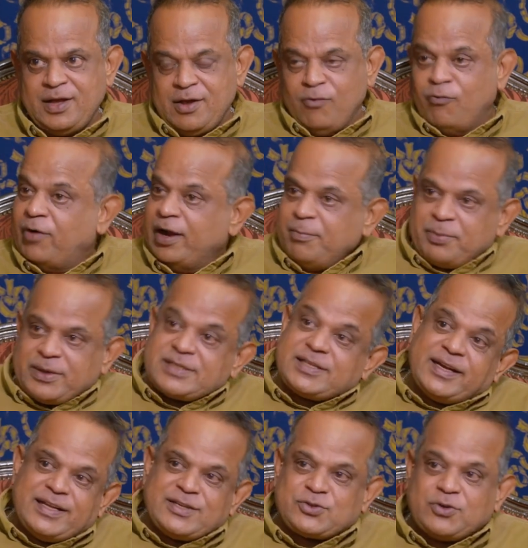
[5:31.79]
One
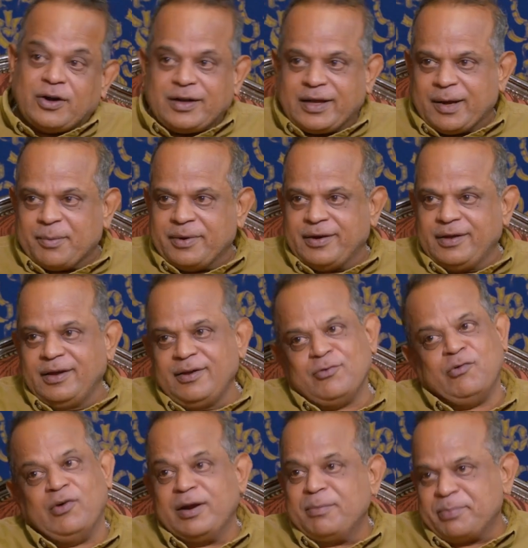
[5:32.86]
person is non-diabetic,
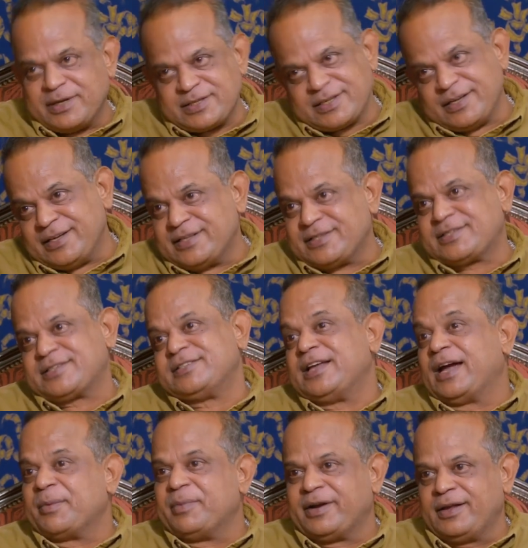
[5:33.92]
one person is
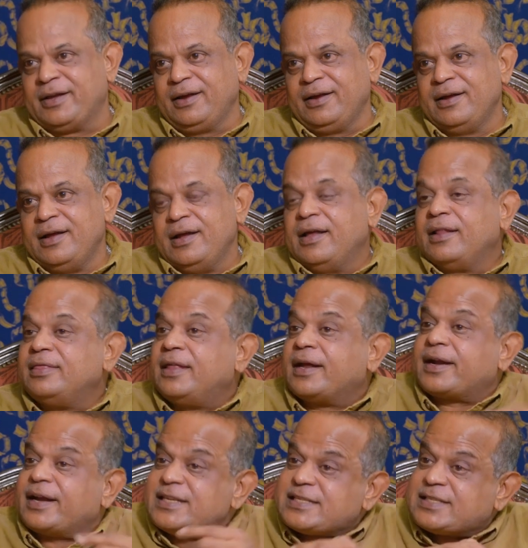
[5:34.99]
diabetic, the
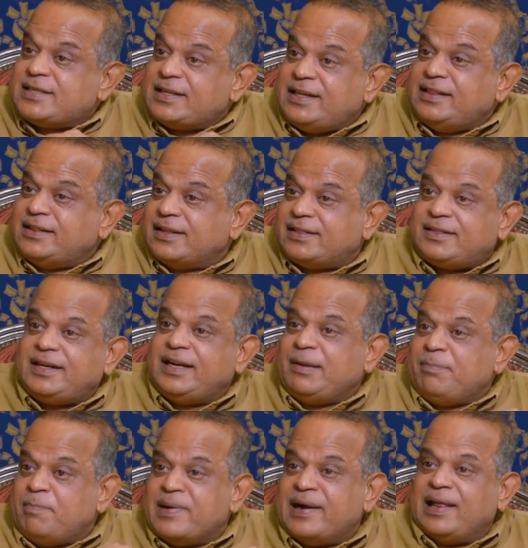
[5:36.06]
rest in the
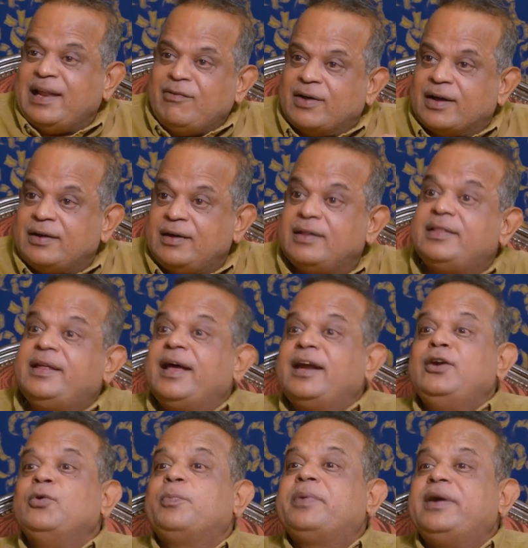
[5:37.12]
three middle one, they are
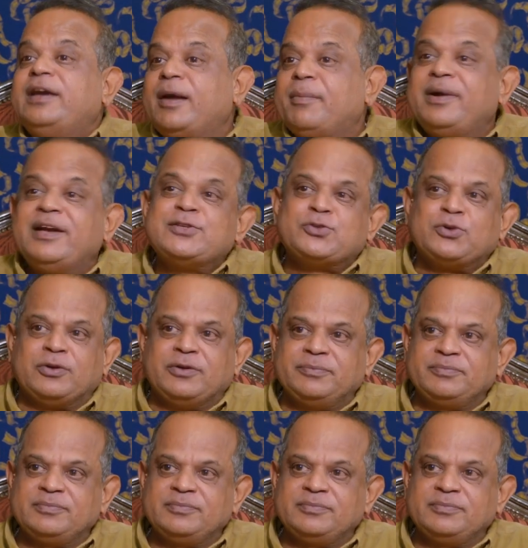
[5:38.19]
into pre-diabetes zone.